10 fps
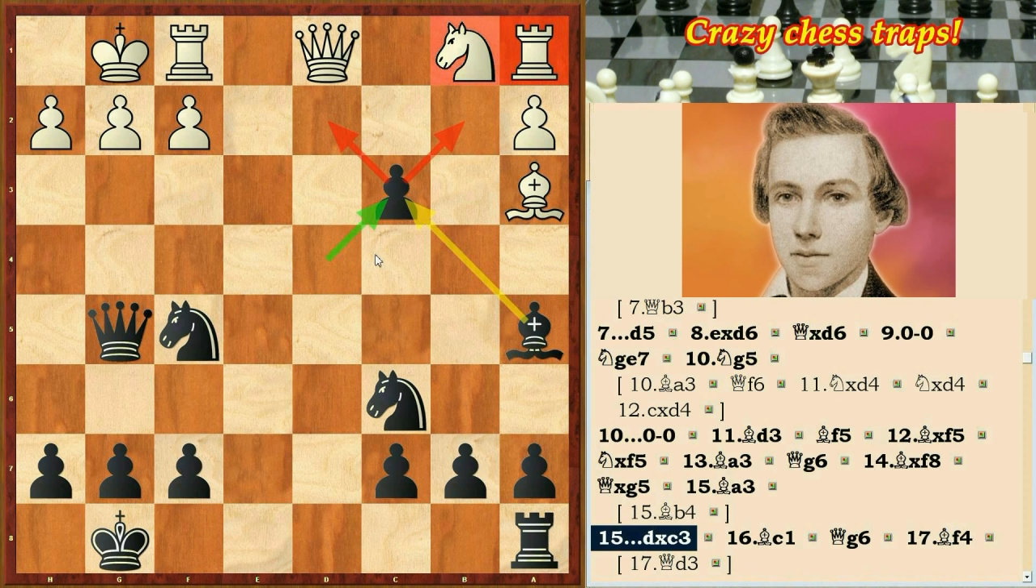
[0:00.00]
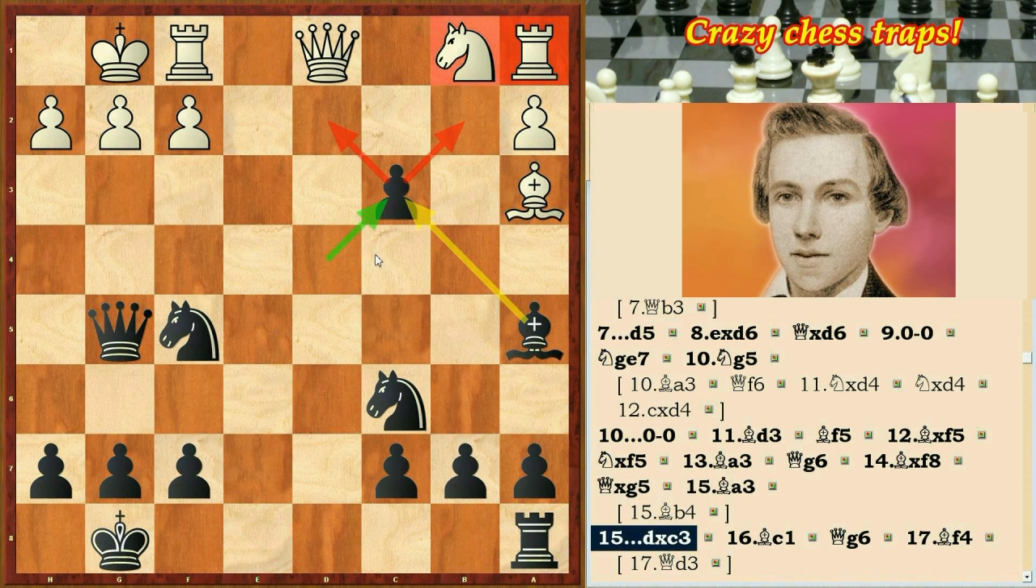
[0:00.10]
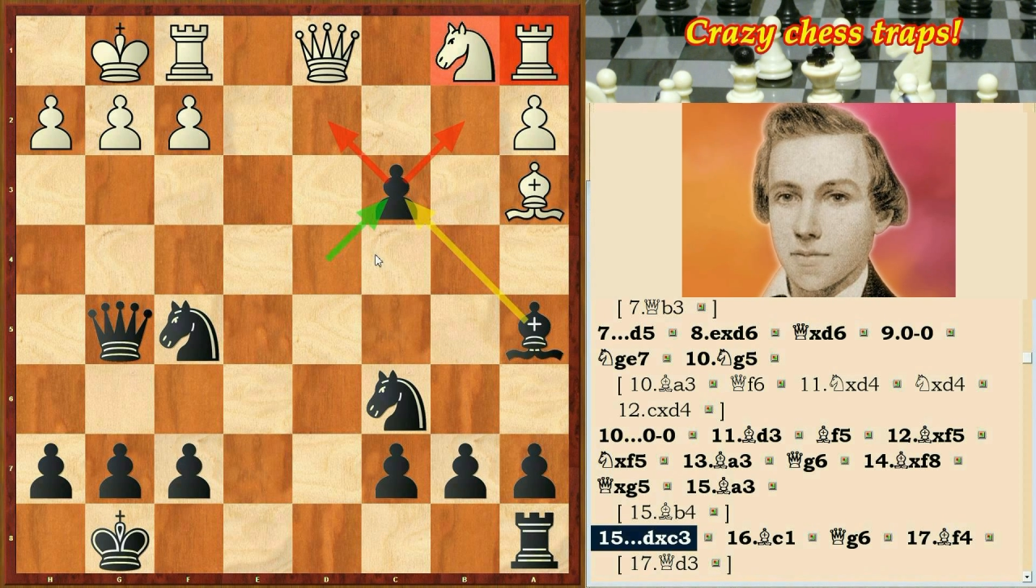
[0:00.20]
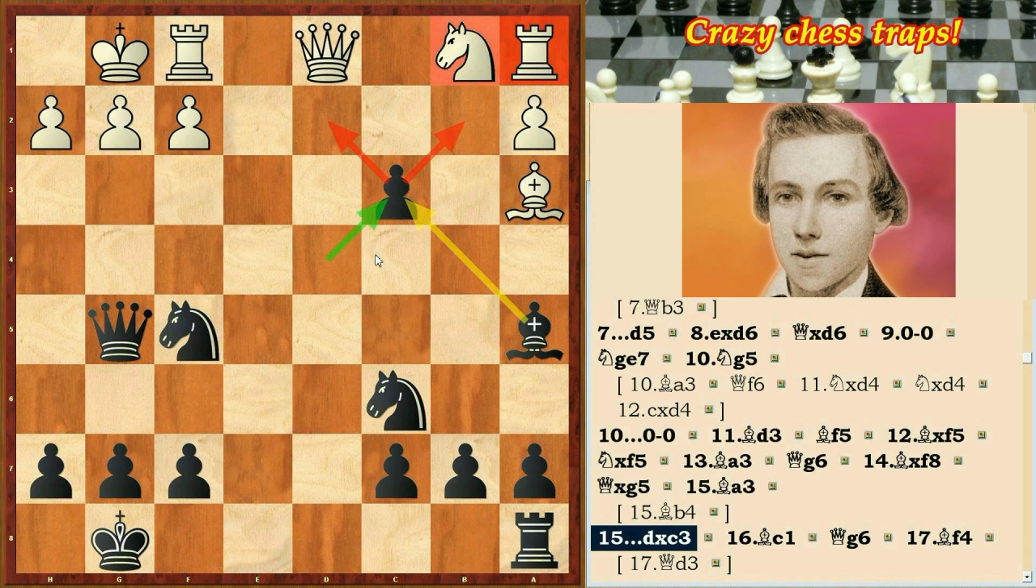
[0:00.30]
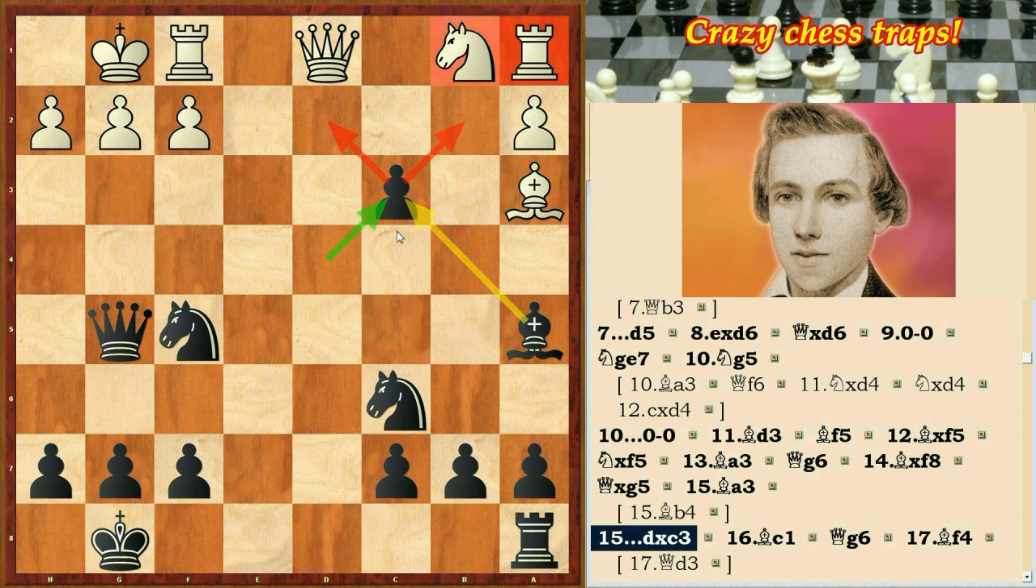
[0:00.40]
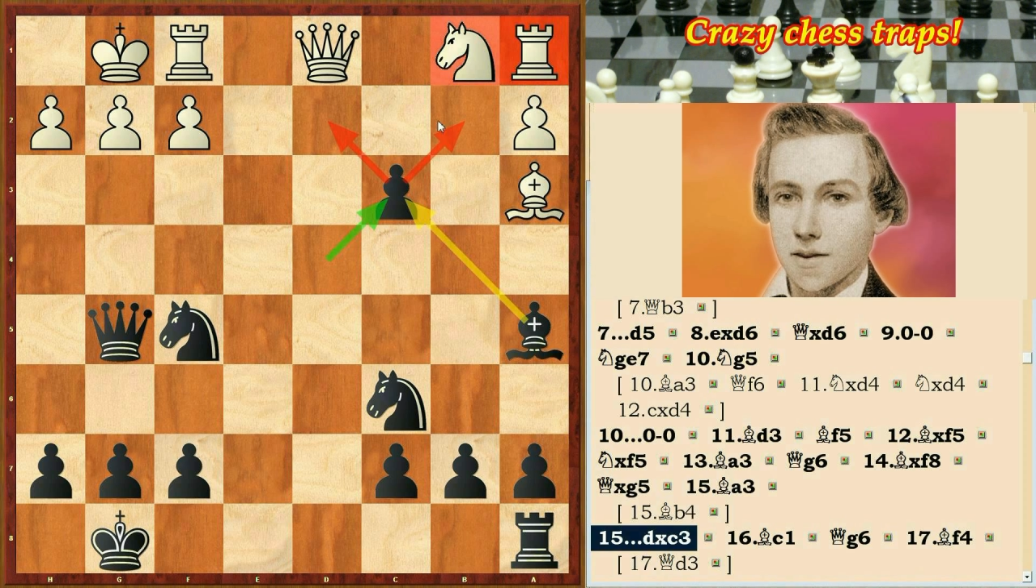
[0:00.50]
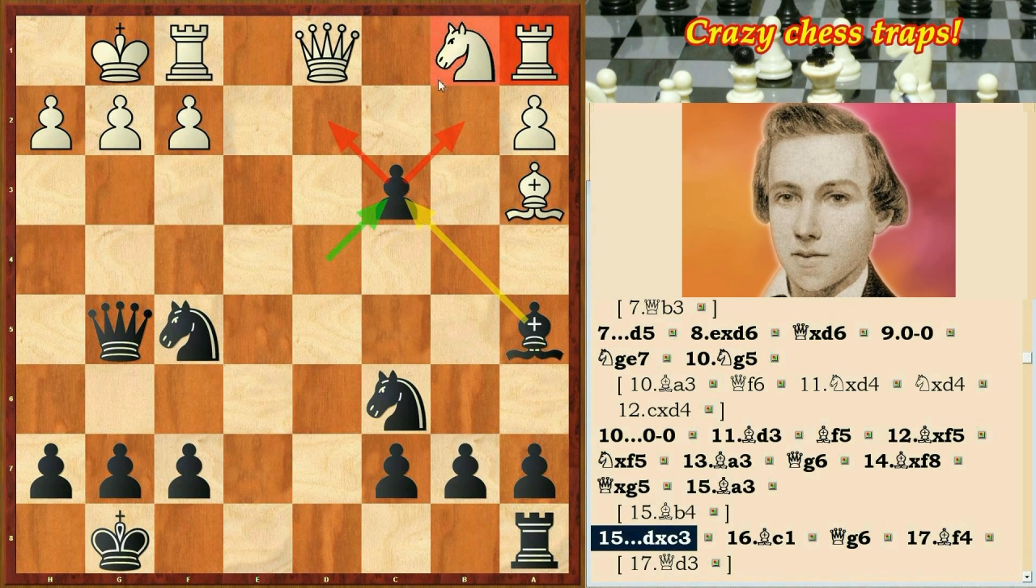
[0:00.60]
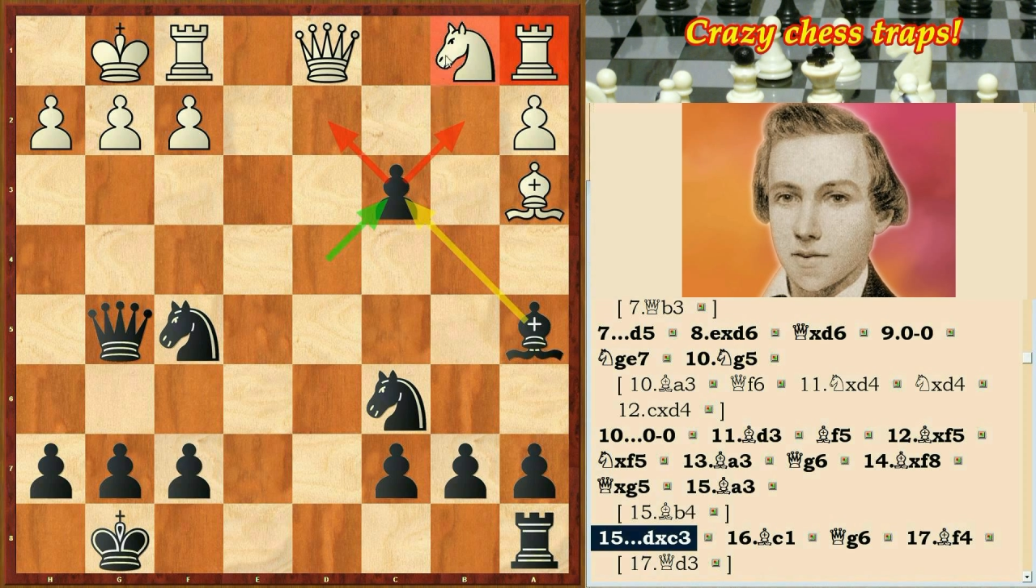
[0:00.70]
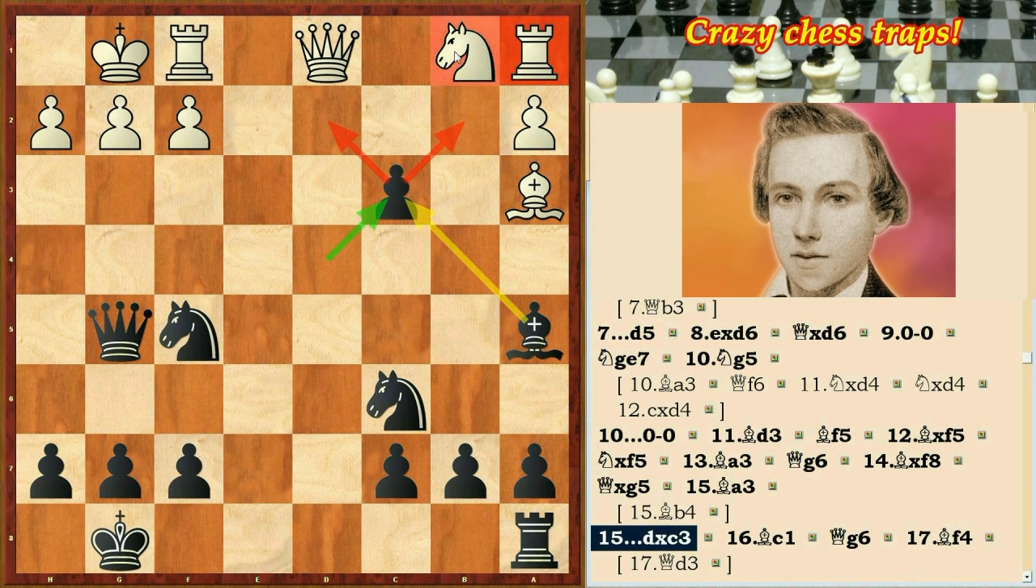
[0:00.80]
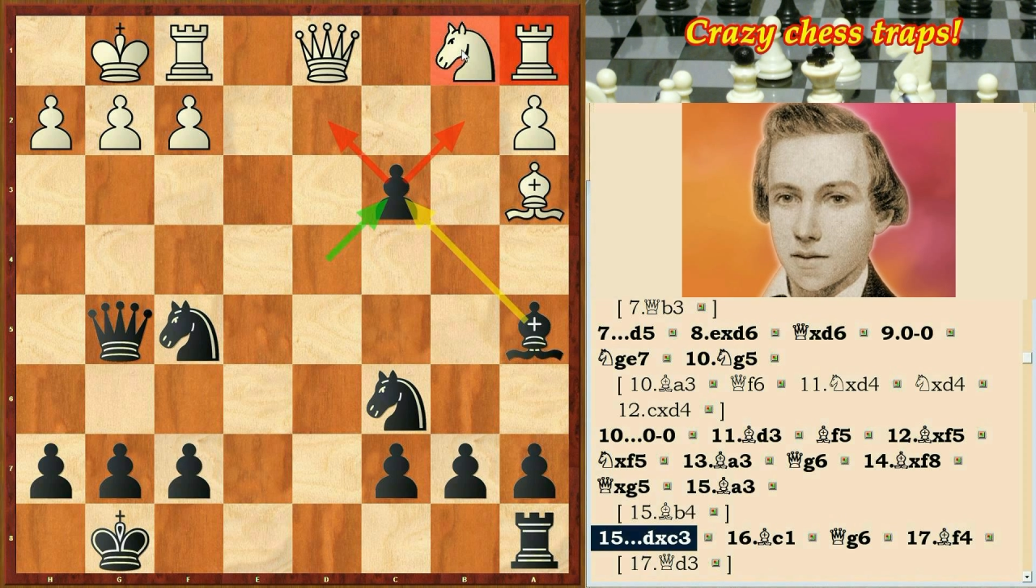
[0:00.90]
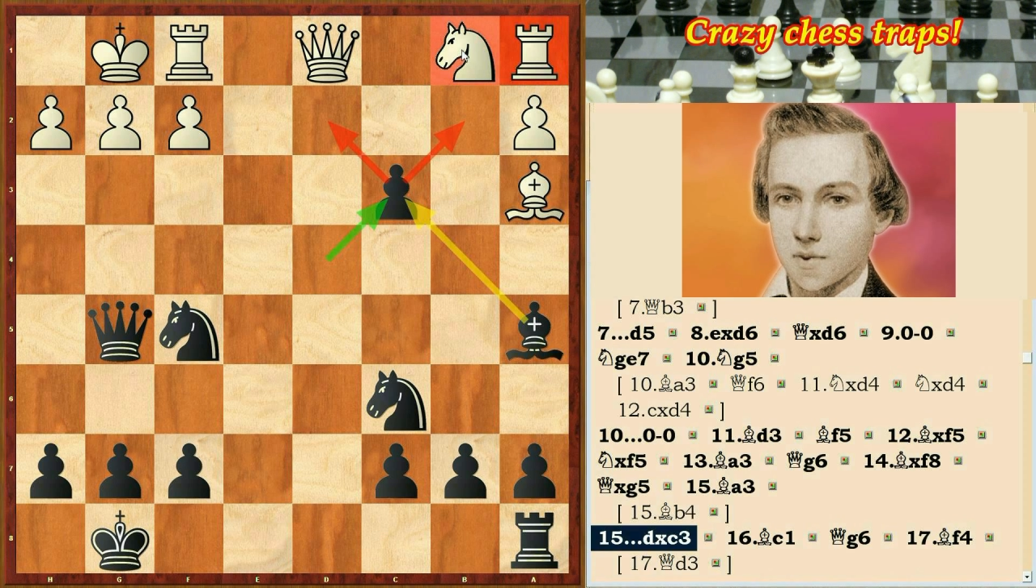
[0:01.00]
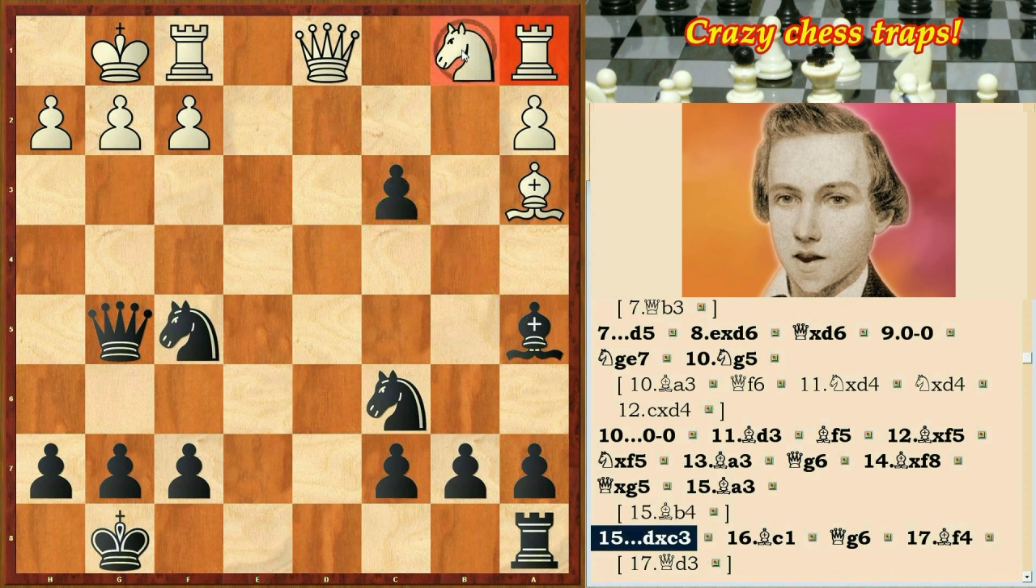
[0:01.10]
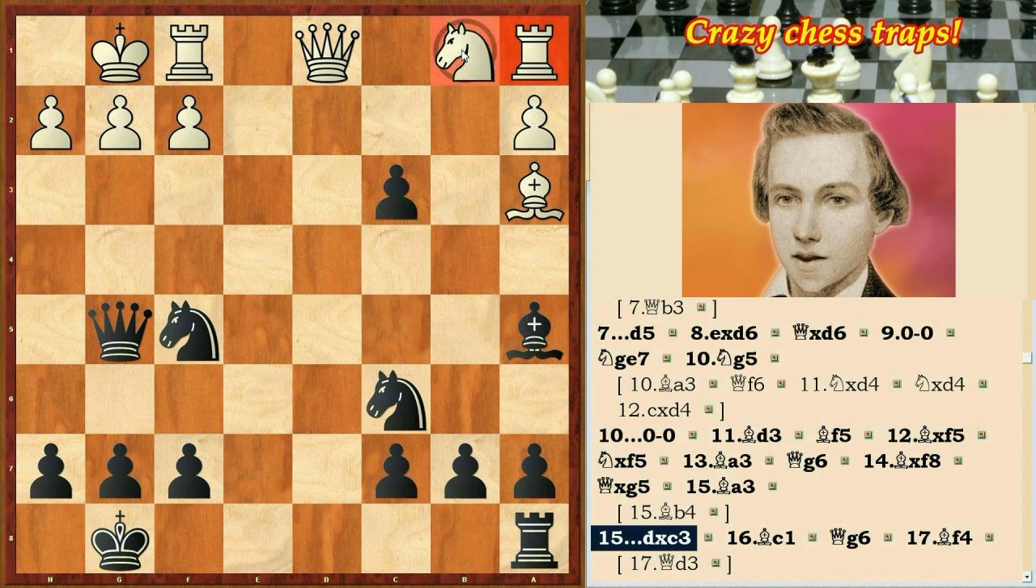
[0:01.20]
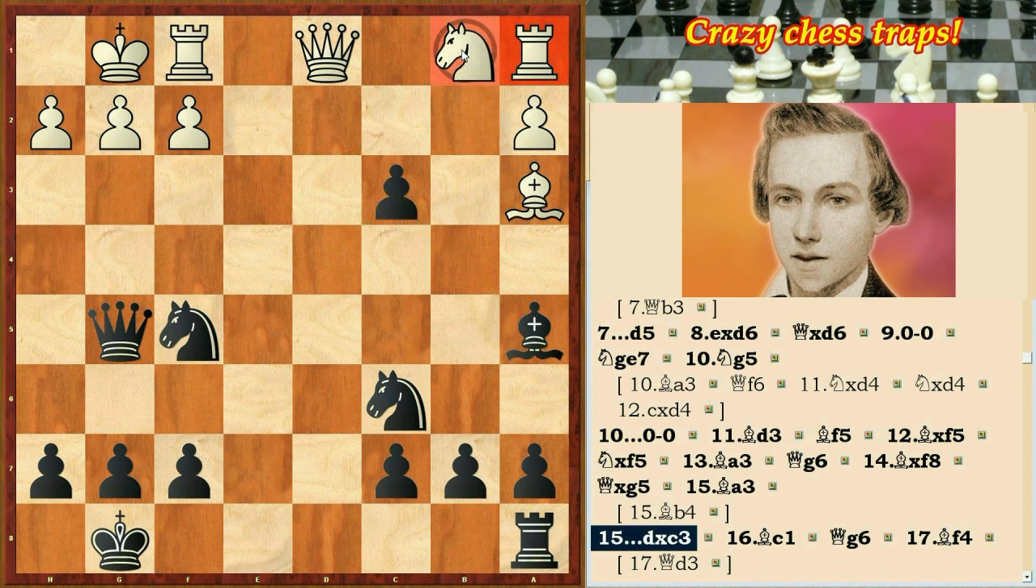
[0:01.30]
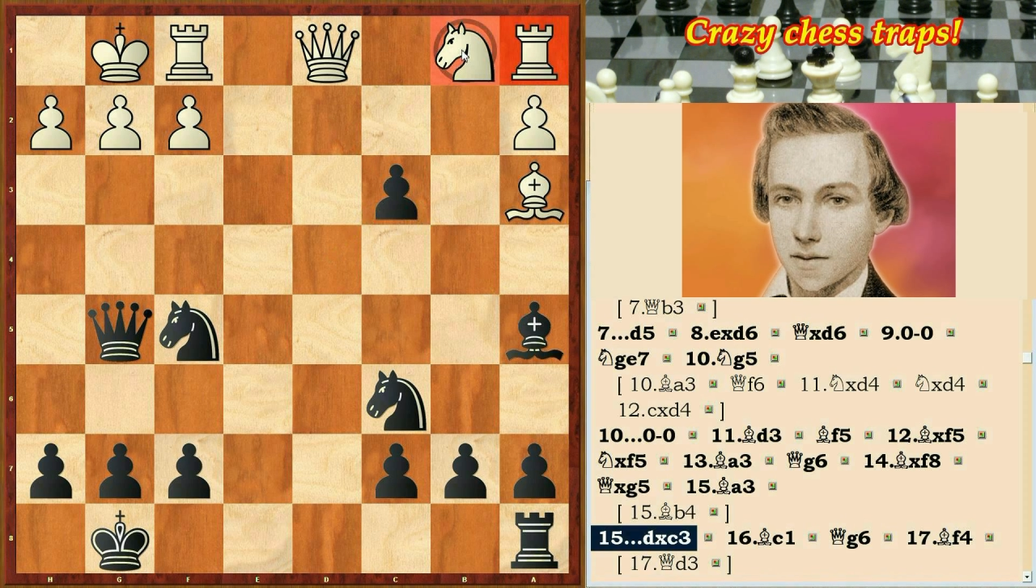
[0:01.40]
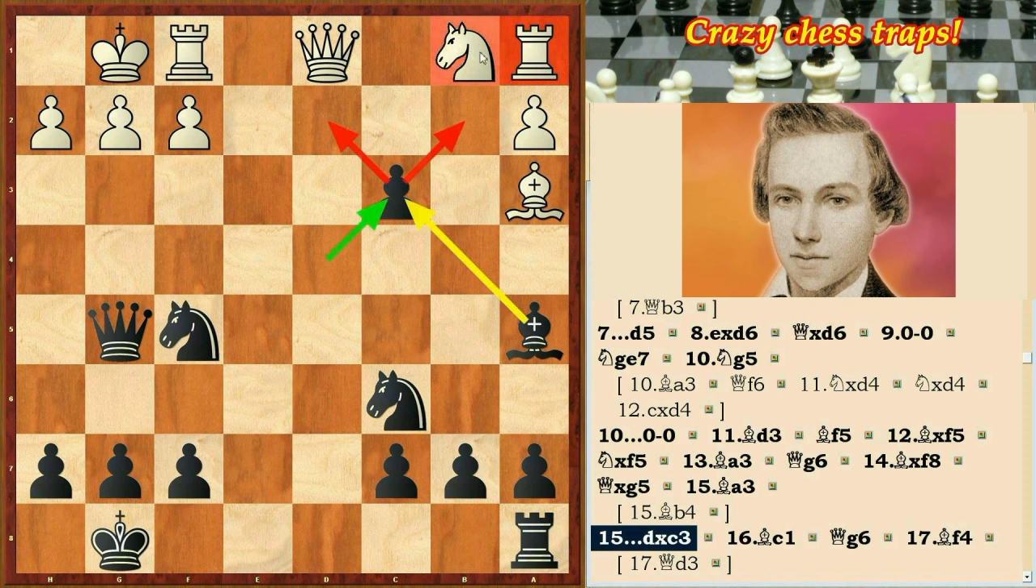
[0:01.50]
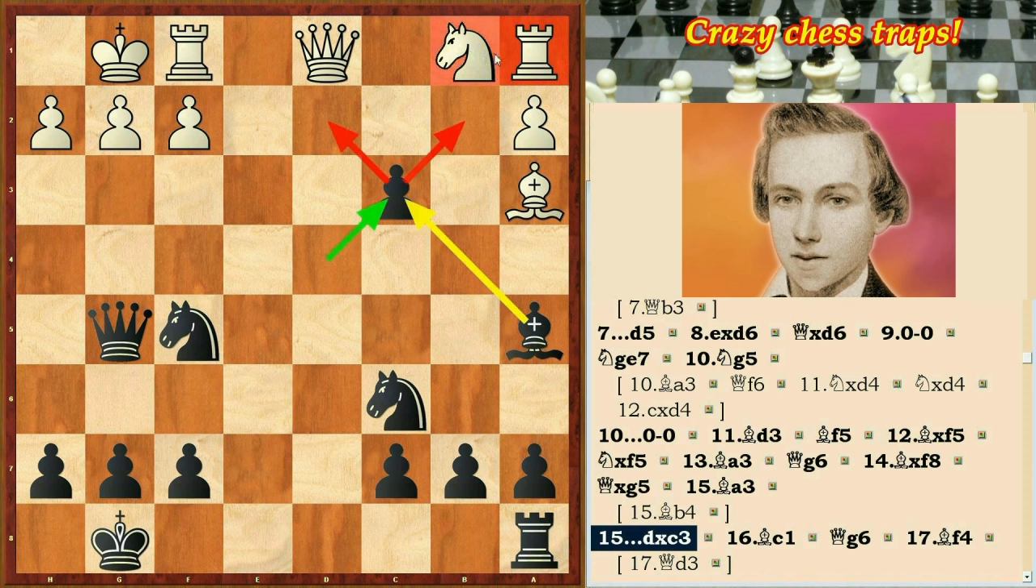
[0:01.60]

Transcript: Knight at rook of white